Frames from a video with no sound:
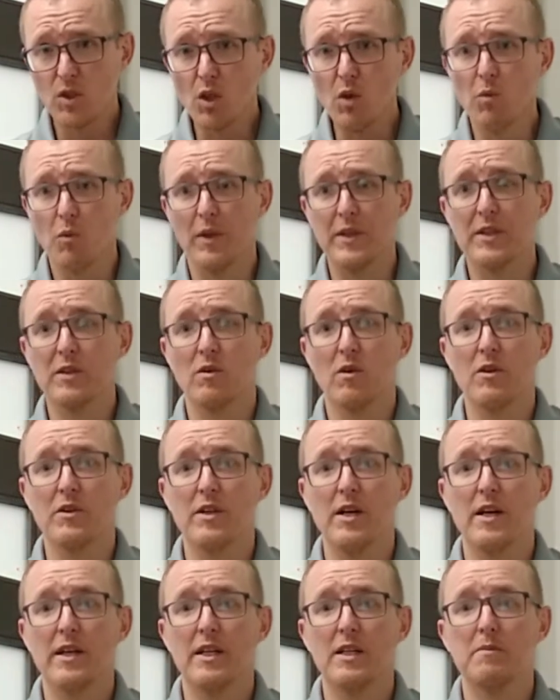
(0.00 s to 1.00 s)
with an
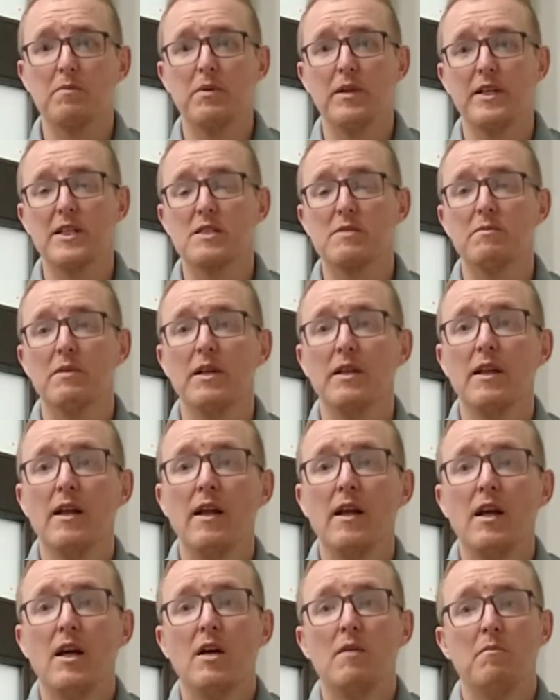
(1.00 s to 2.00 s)
orthotic placement,
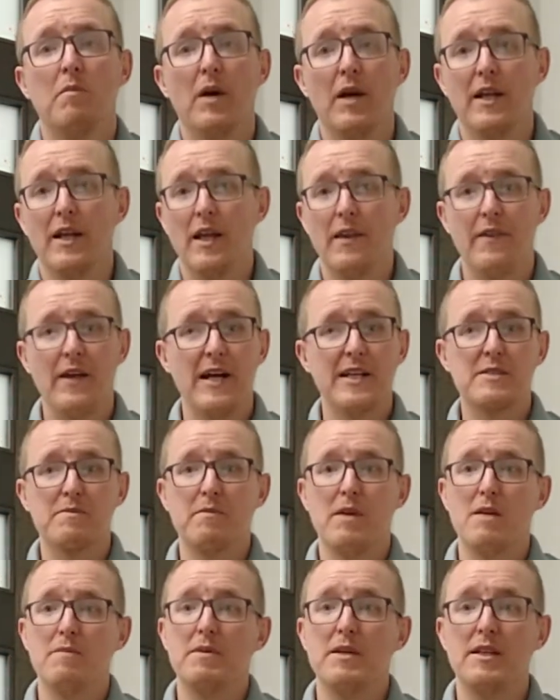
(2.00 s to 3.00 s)
but that's
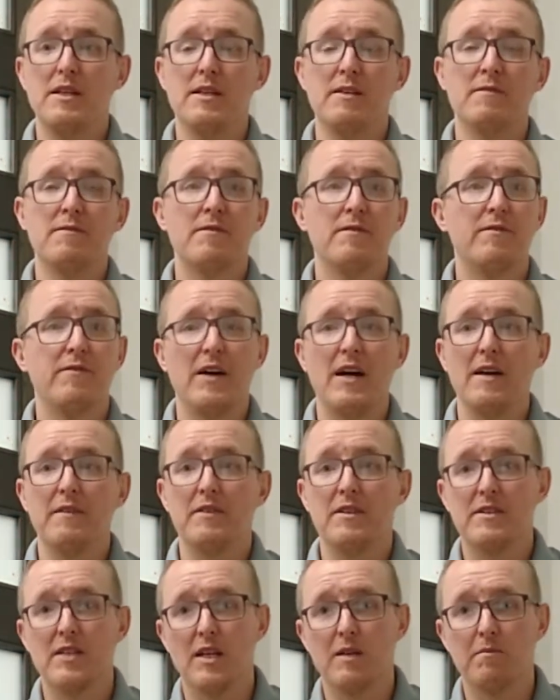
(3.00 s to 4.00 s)
maybe 5 to
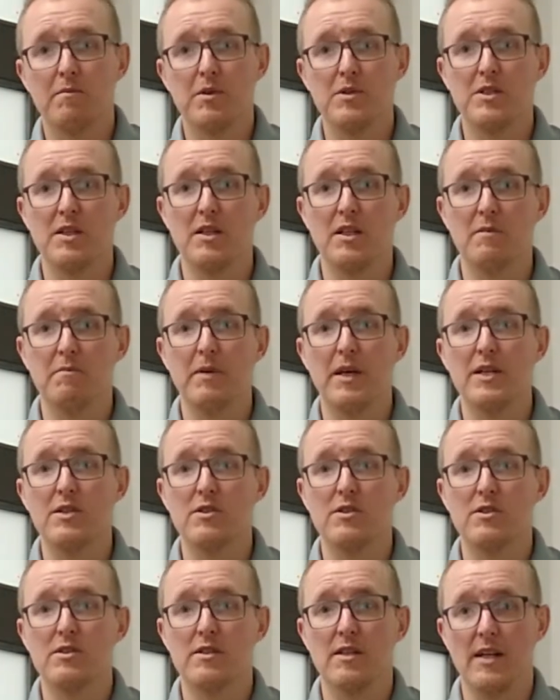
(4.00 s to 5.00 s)
10% of the
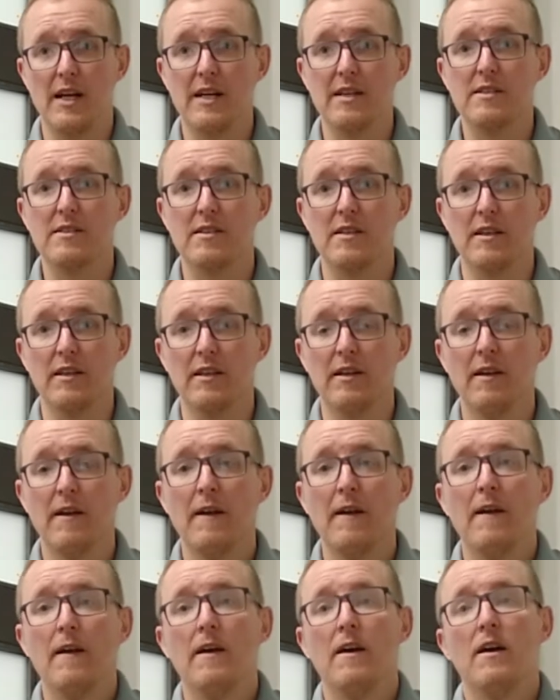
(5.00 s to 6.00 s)
patients that I see.
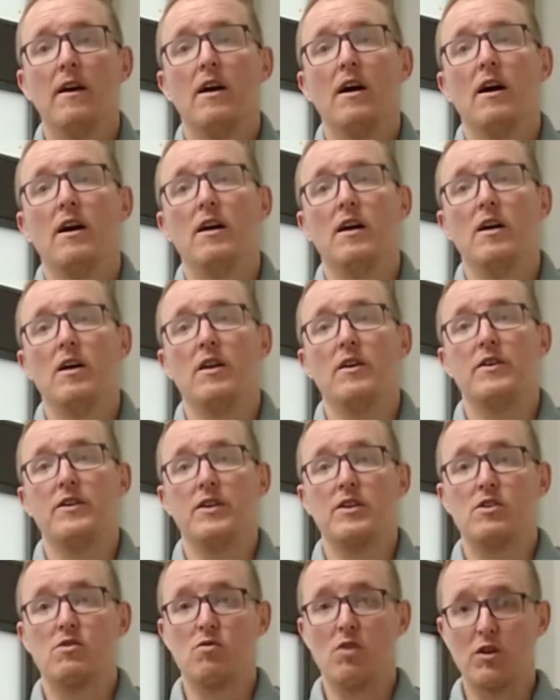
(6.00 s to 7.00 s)
The
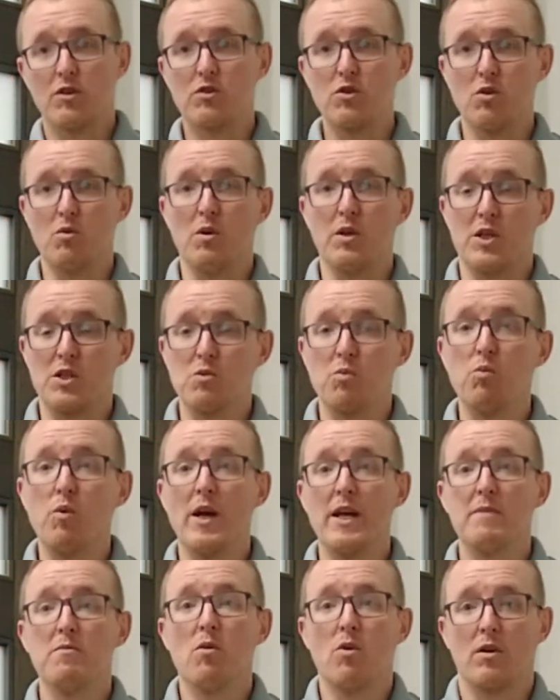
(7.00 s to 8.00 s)
structural one is
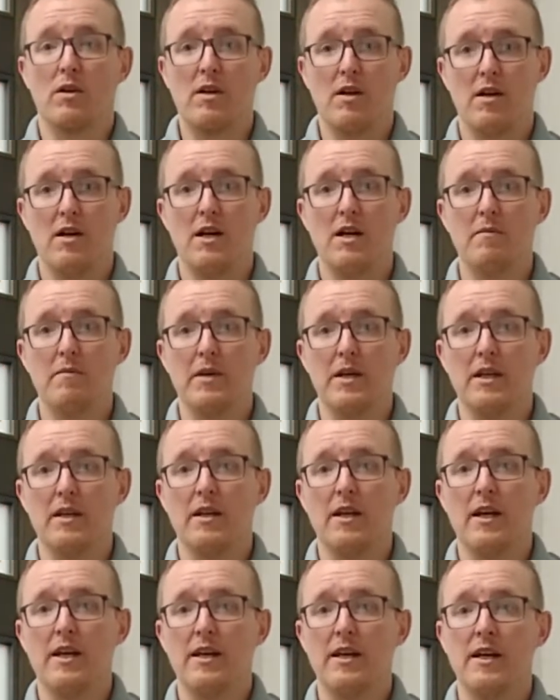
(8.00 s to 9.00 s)
way more common,
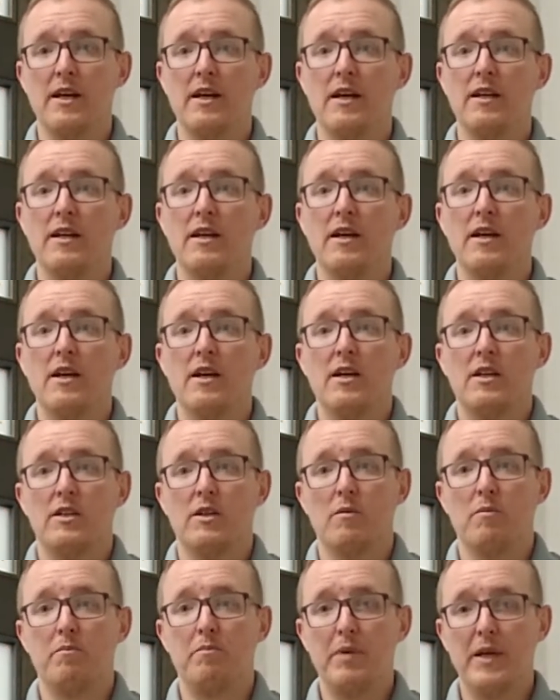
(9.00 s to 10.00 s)
and the
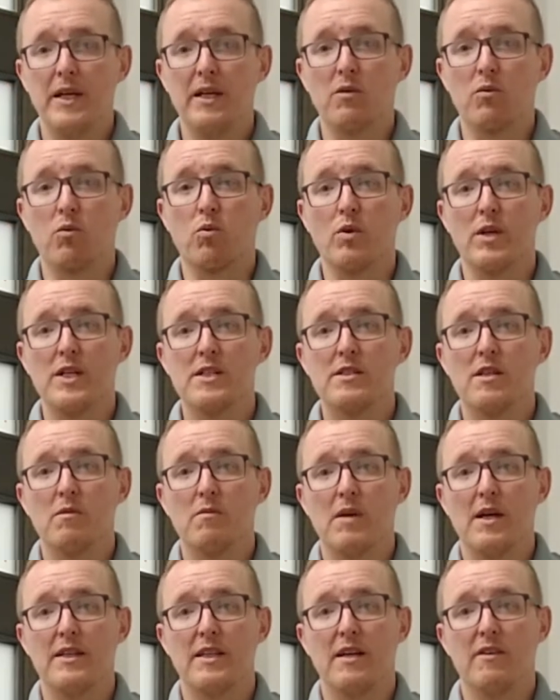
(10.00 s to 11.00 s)
big reason
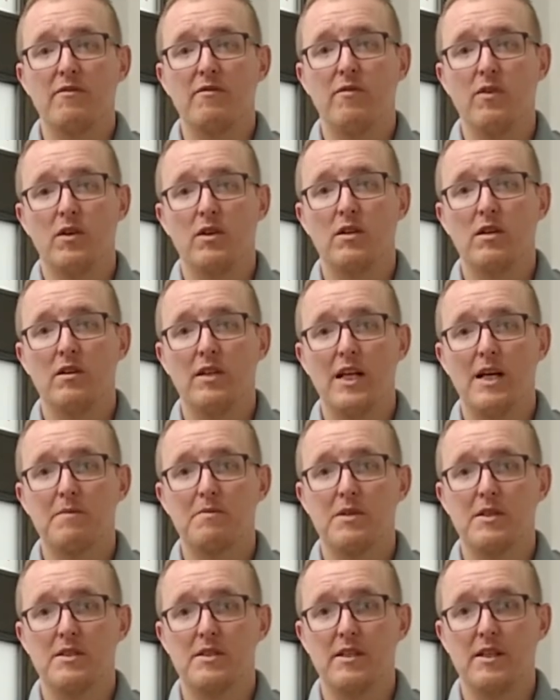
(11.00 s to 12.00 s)
why that foot
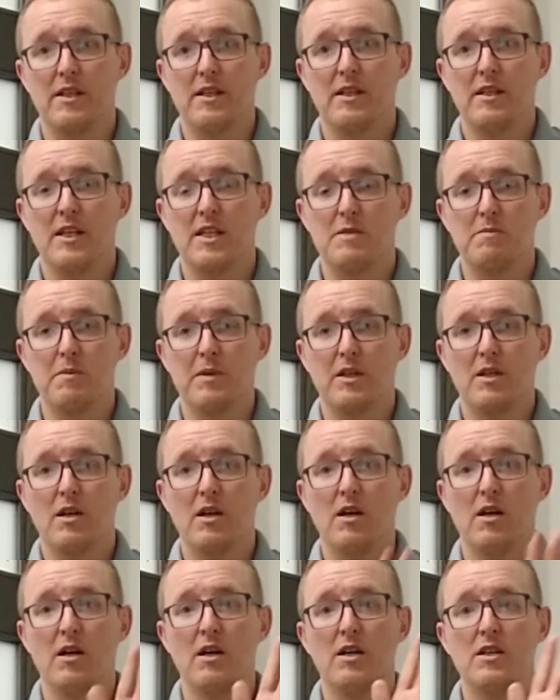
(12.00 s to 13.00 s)
collapses in is
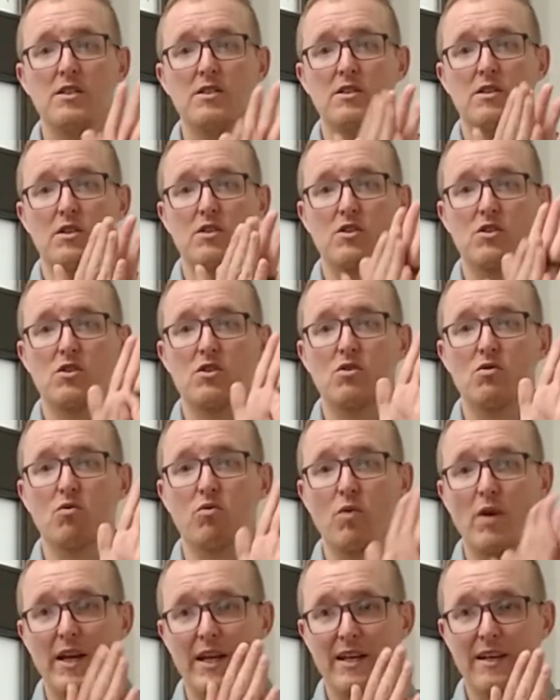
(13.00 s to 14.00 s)
because the
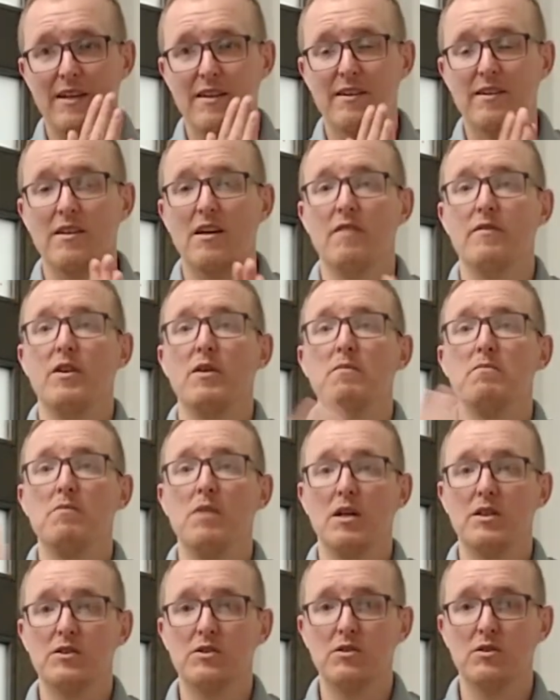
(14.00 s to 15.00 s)
strength of the
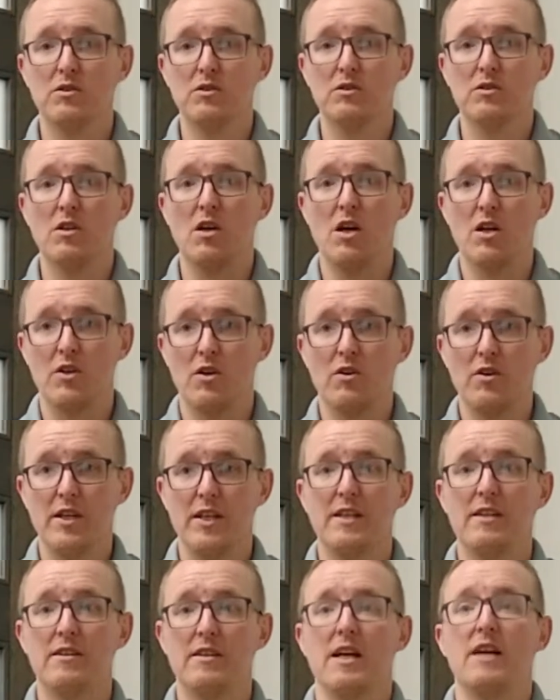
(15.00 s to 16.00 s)
muscles
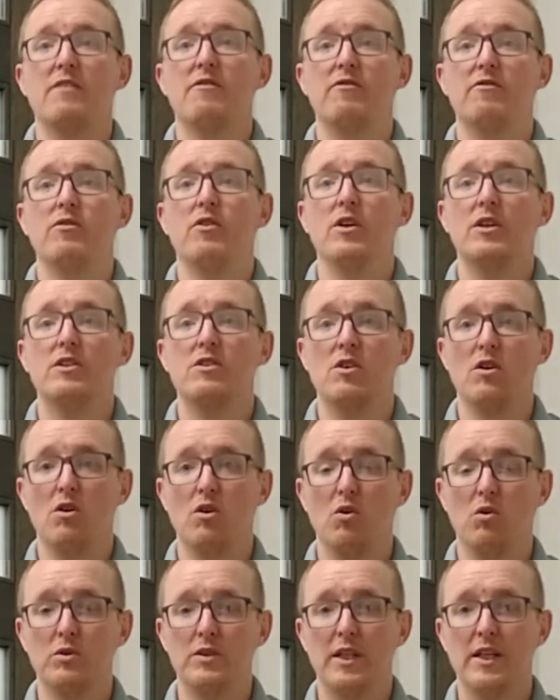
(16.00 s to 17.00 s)
underneath that foot to
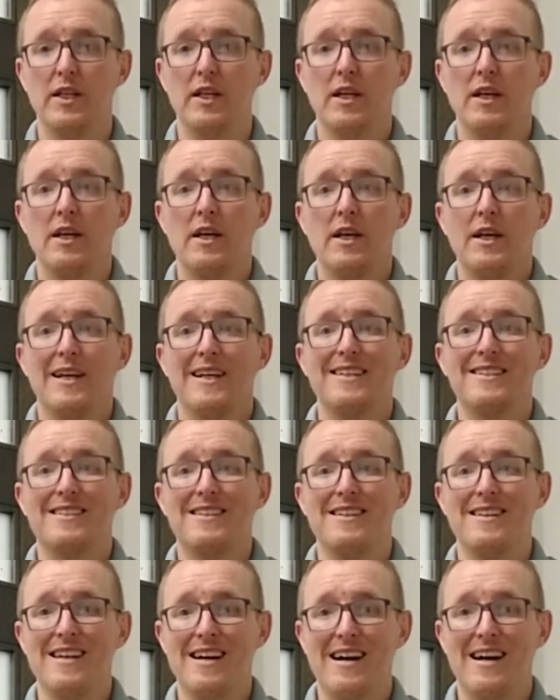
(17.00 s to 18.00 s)
hold it is
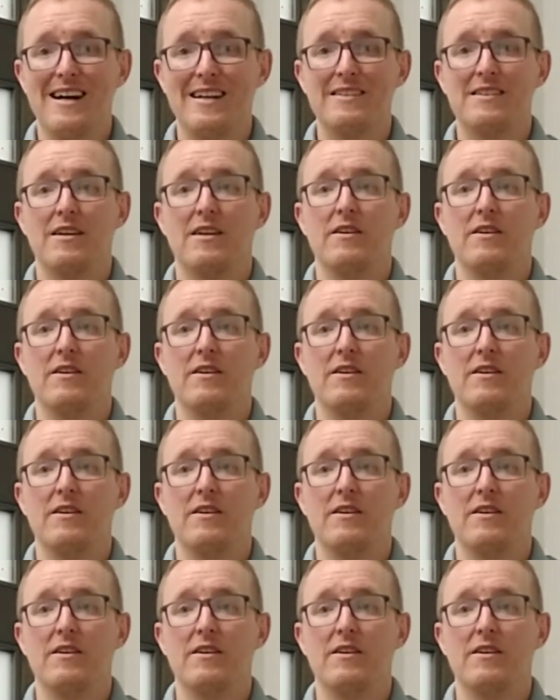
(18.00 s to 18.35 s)
not